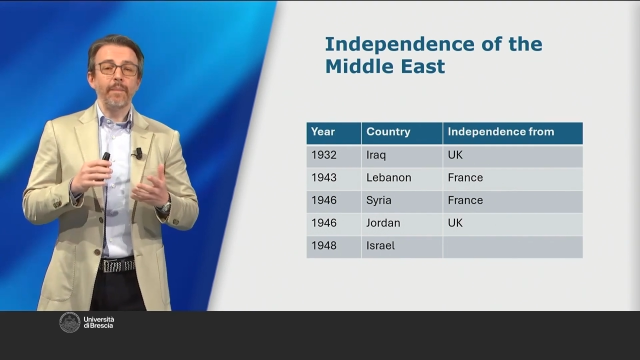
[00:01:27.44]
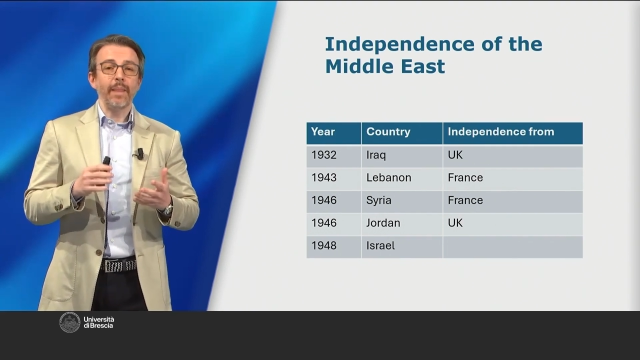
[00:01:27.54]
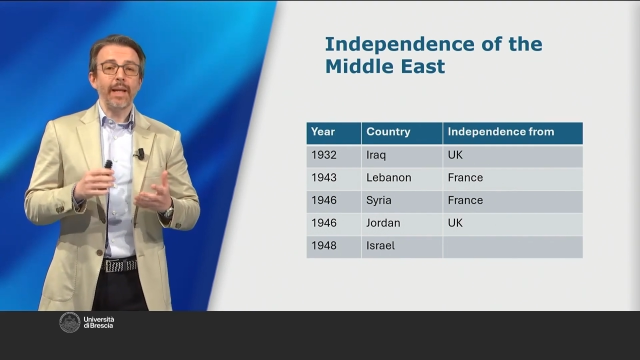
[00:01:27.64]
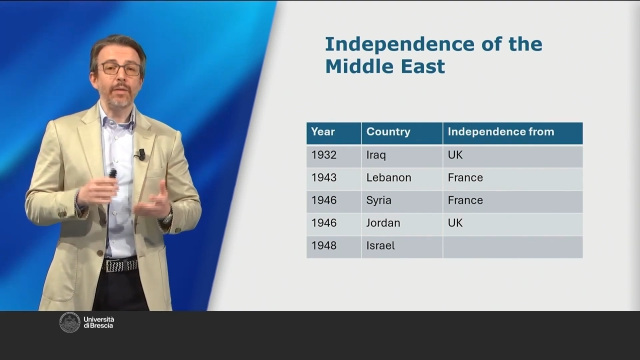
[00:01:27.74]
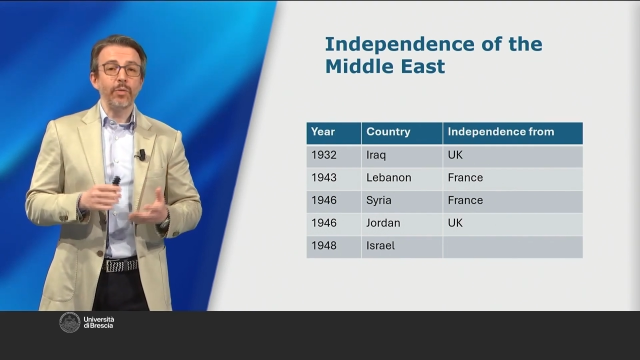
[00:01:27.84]

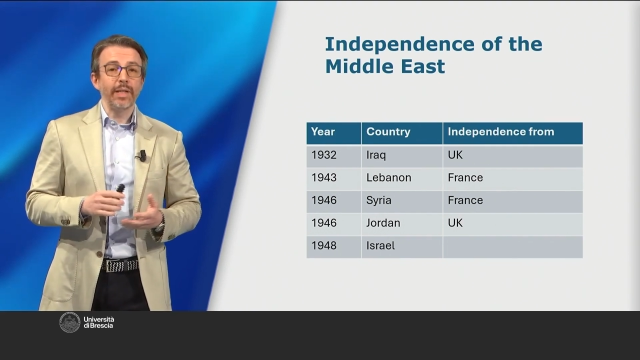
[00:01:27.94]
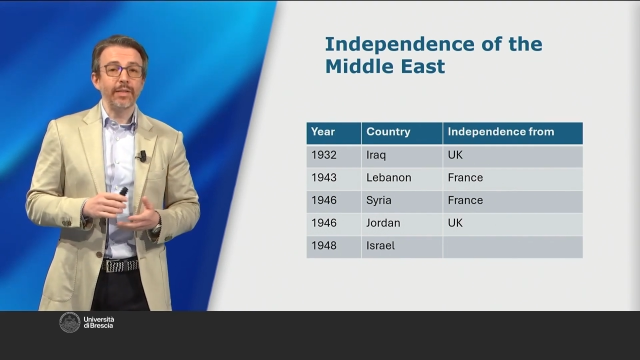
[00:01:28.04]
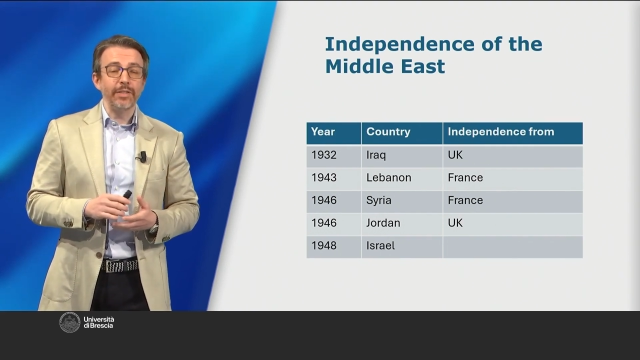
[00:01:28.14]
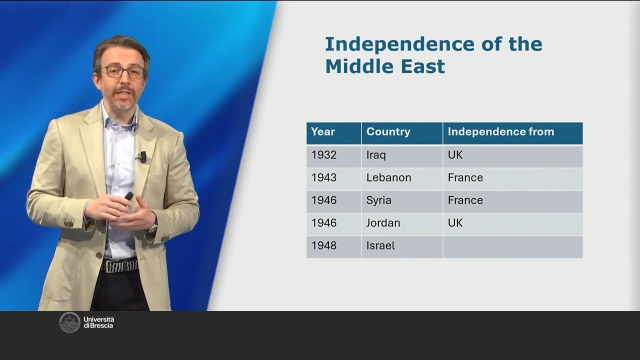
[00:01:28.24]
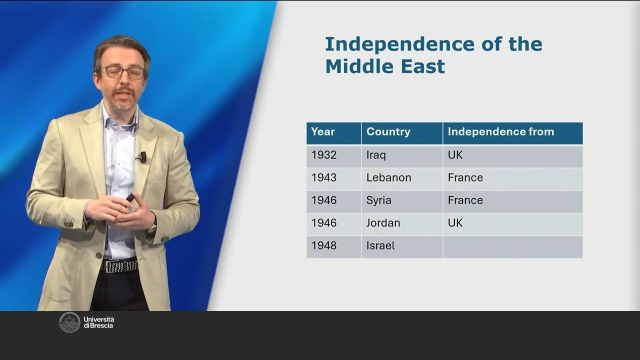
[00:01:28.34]
As we can
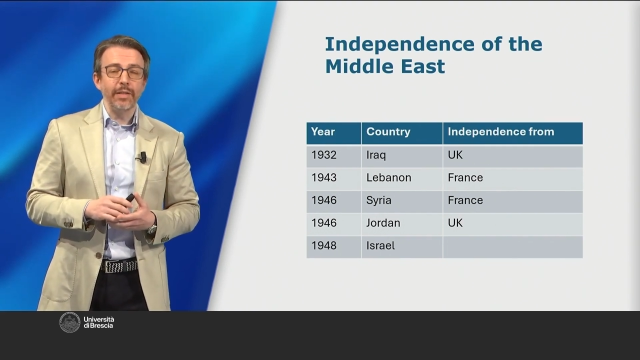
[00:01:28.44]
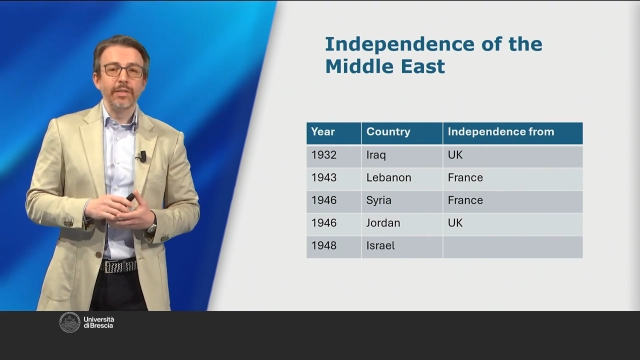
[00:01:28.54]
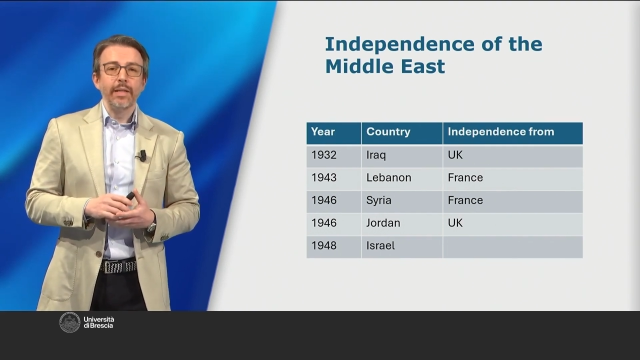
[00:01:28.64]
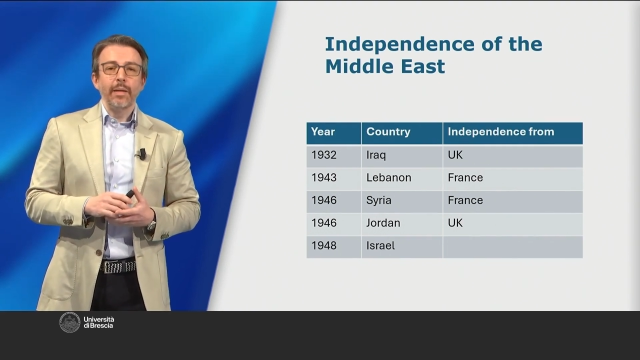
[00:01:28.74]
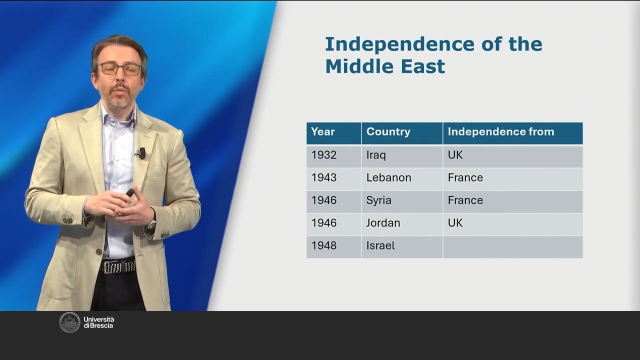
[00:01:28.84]
see in this
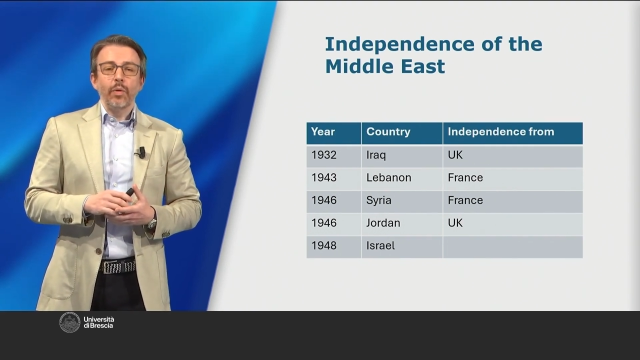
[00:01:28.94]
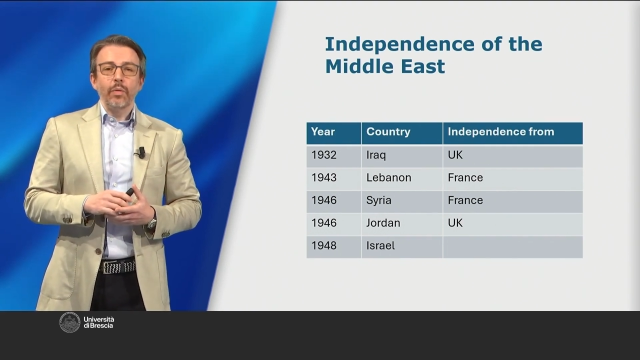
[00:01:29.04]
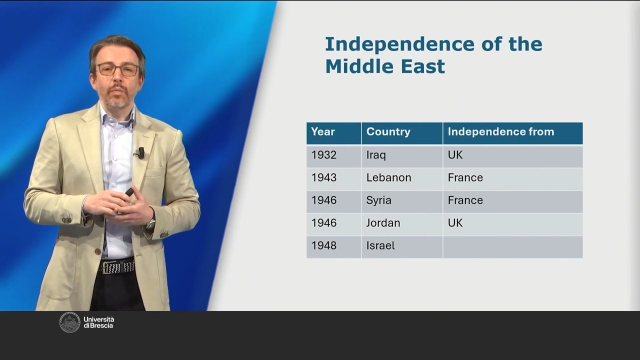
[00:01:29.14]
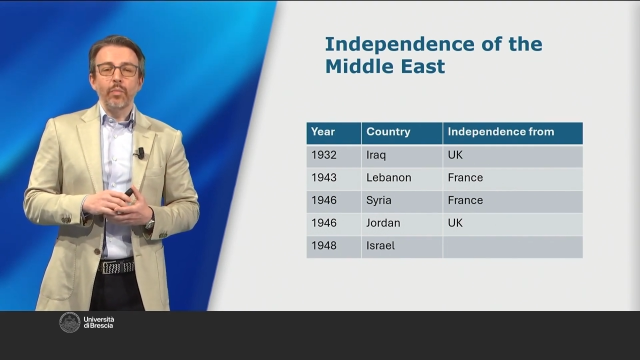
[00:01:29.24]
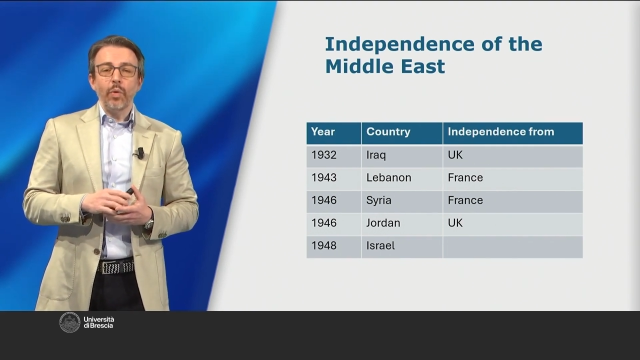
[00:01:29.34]
table,
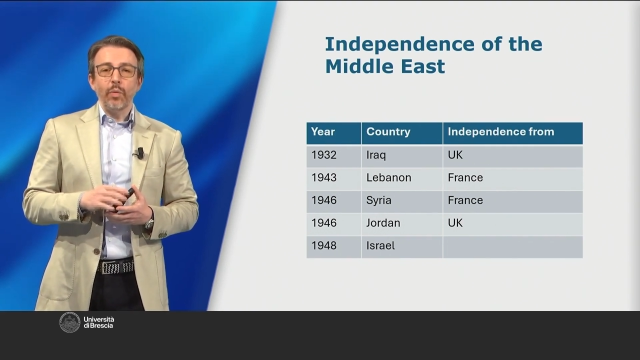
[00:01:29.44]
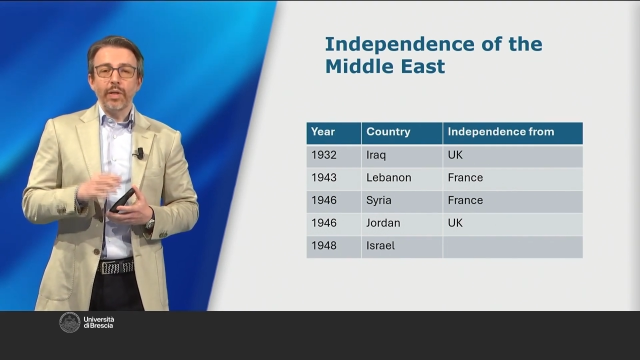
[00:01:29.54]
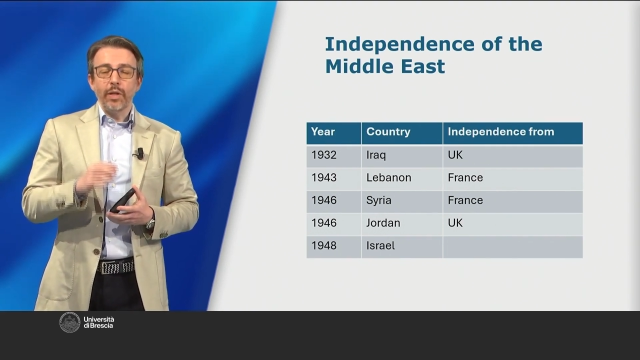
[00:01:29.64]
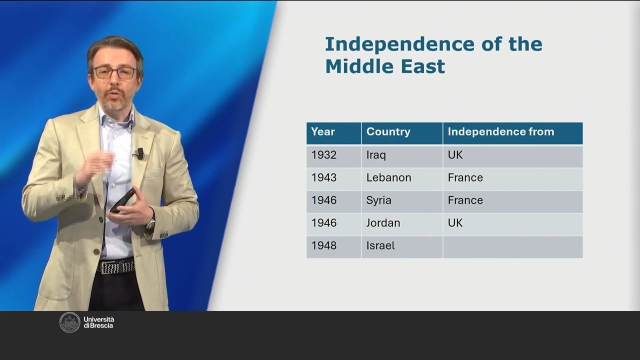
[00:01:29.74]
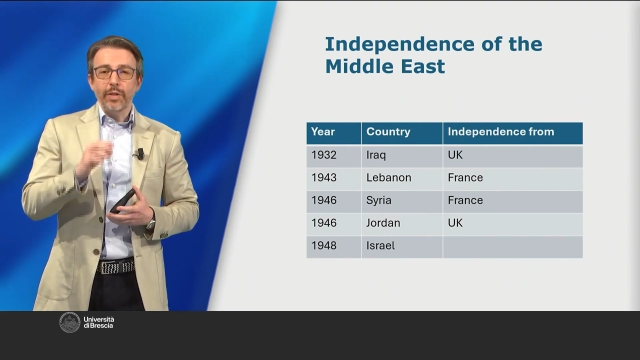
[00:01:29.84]
where we
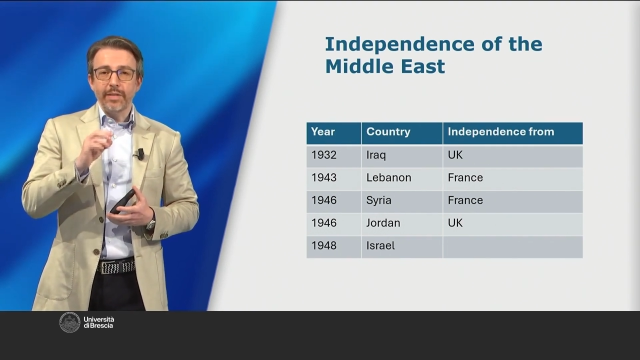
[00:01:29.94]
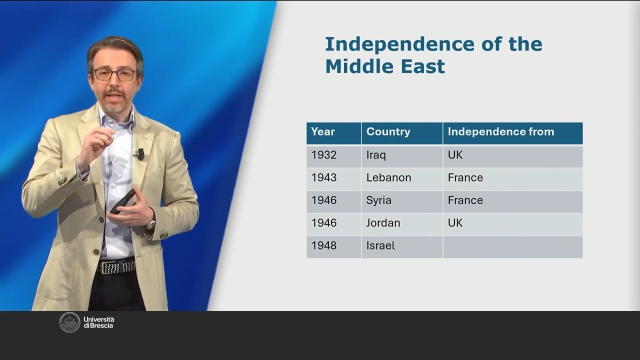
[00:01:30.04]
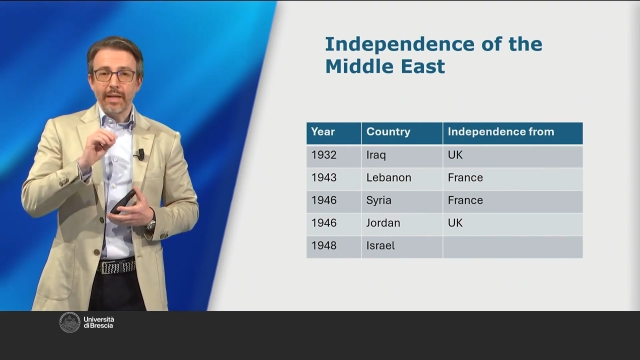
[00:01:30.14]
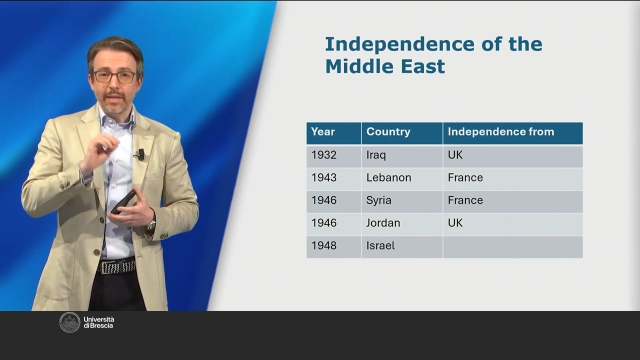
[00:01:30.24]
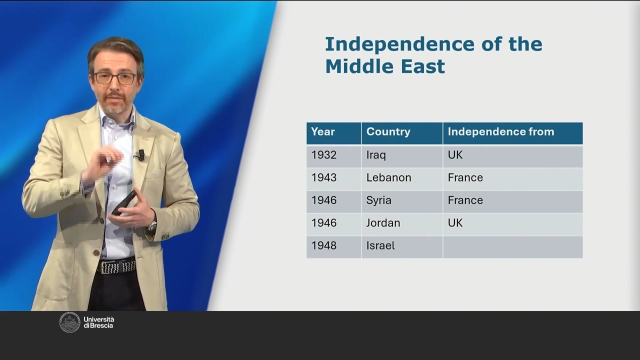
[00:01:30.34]
notice
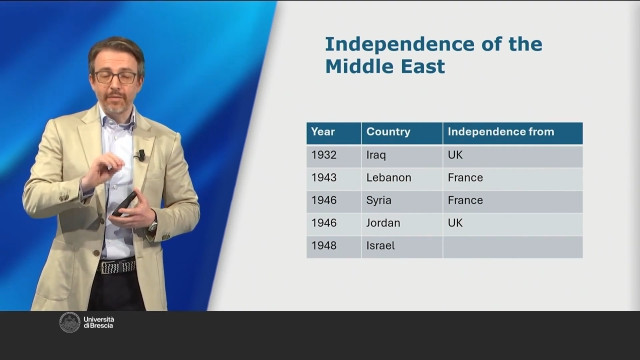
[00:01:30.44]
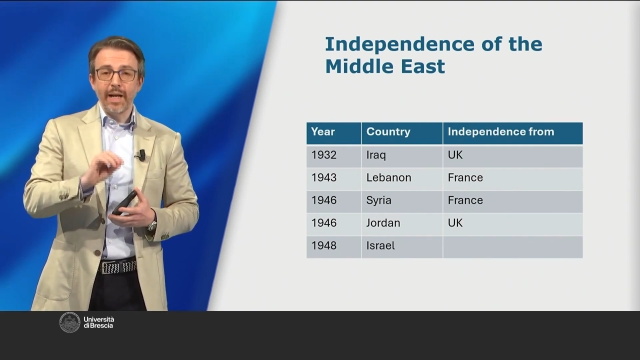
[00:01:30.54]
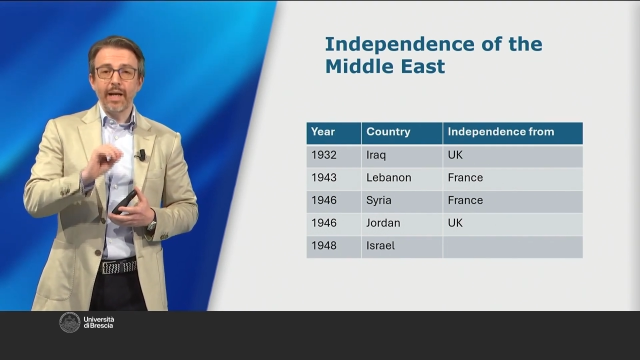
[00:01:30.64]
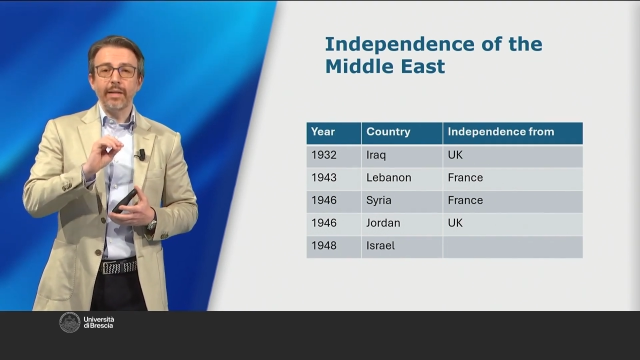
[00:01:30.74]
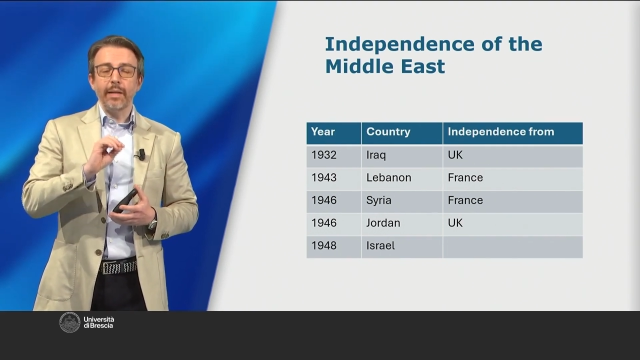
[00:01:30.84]
that, in
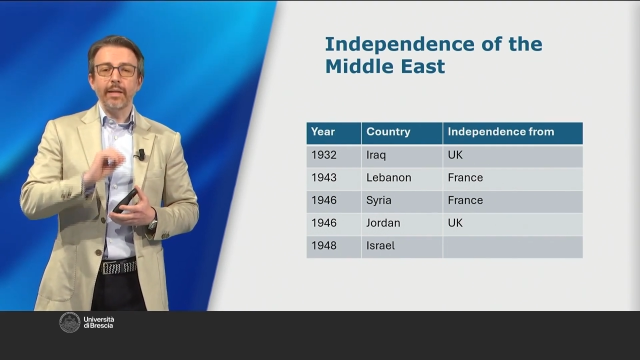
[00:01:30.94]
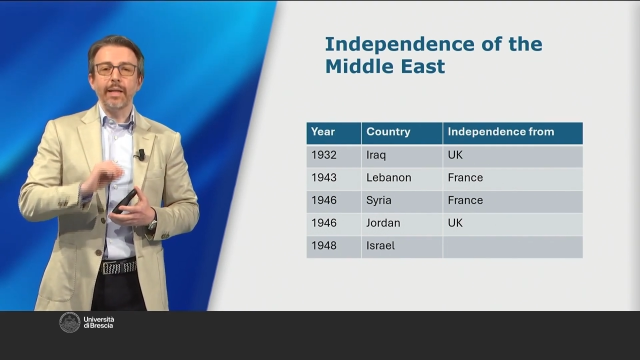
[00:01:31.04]
fact,